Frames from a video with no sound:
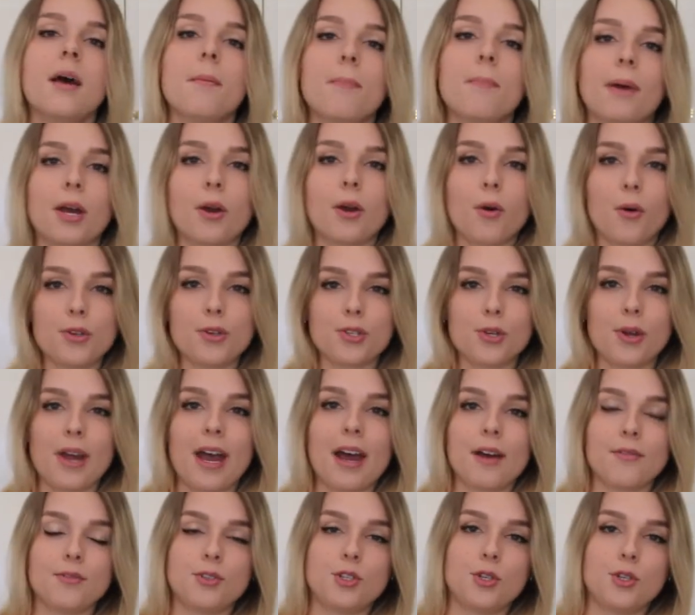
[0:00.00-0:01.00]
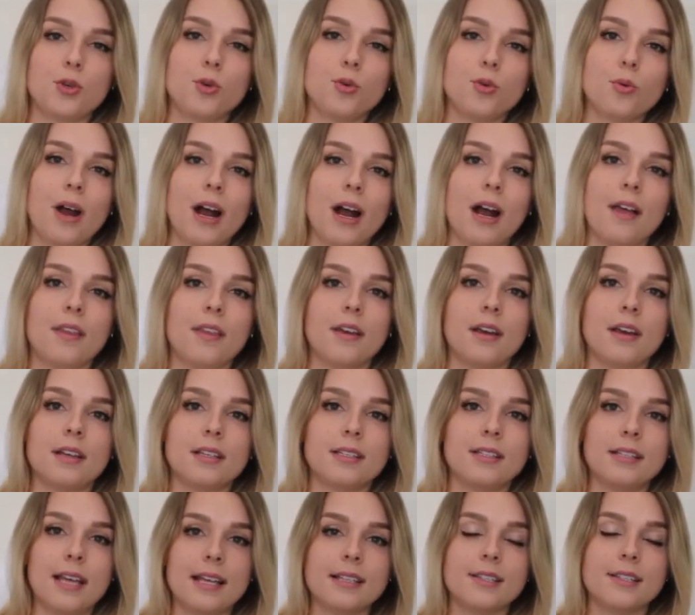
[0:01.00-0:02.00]
But I also have two other
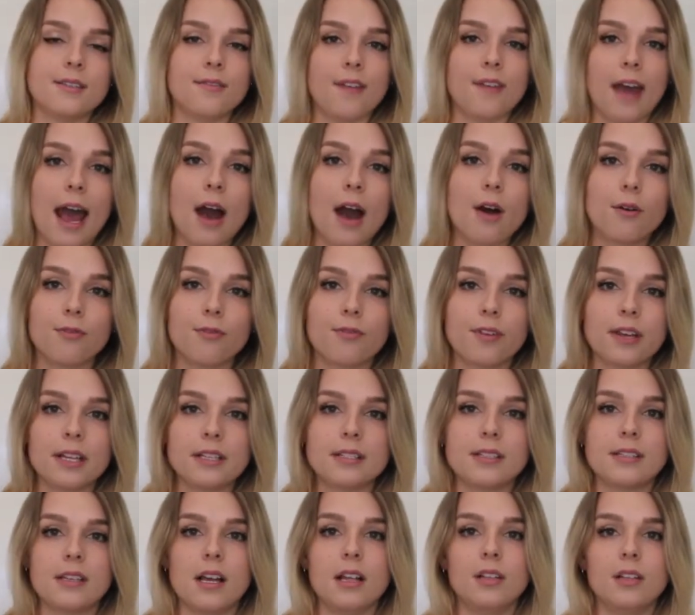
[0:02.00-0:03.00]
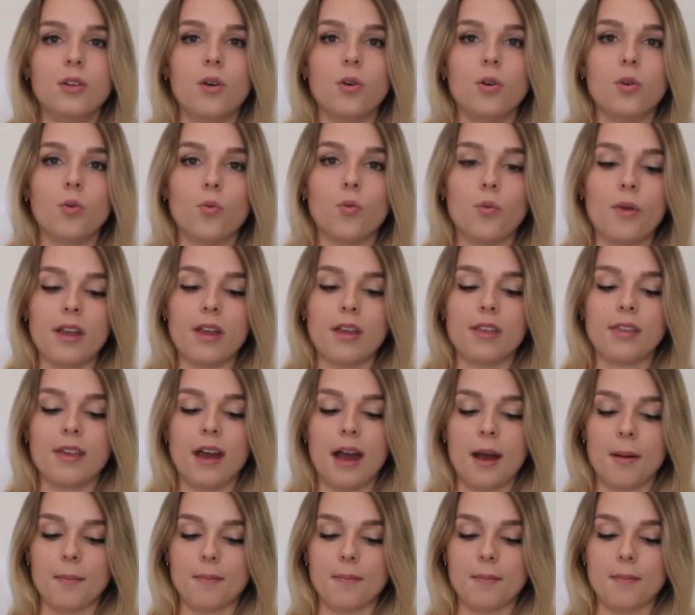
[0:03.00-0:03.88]
sets of outfits along with